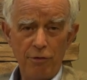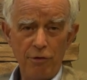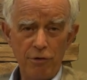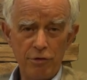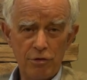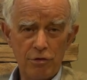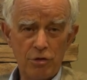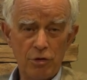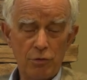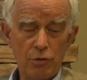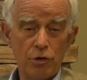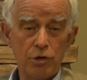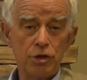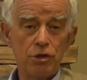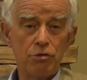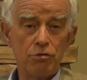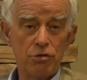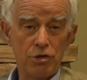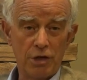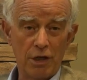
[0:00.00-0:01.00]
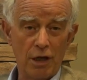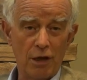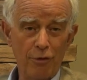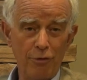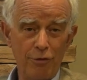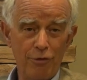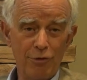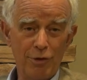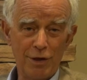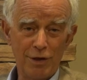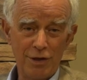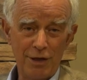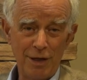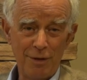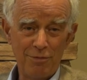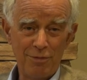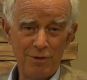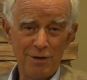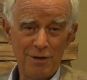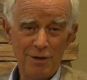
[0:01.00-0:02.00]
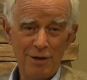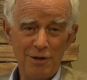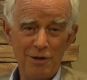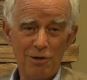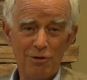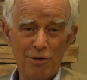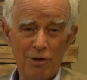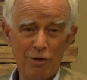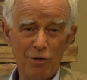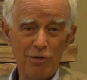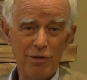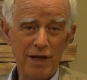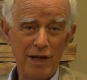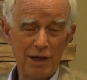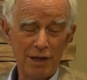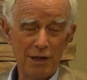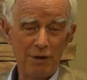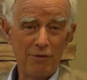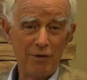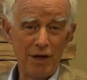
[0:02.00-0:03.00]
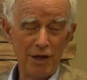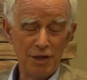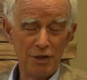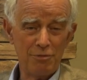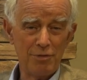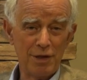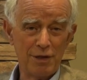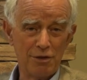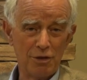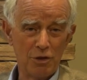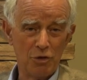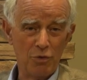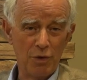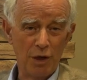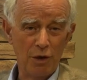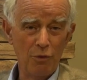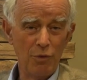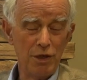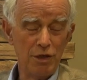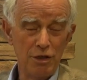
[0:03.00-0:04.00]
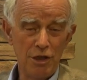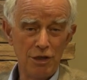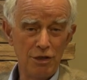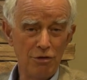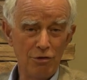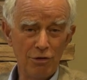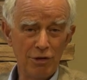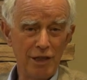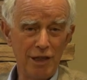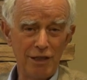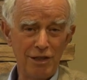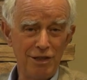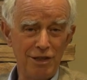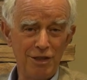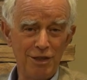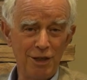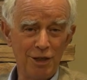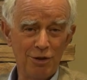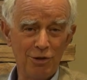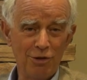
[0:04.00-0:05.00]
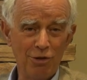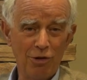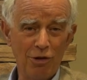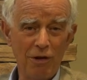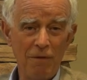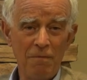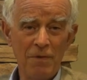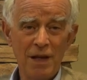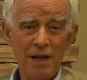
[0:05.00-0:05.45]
first towards yourself, to accept your own negative aspects as well, which is not that easy at all.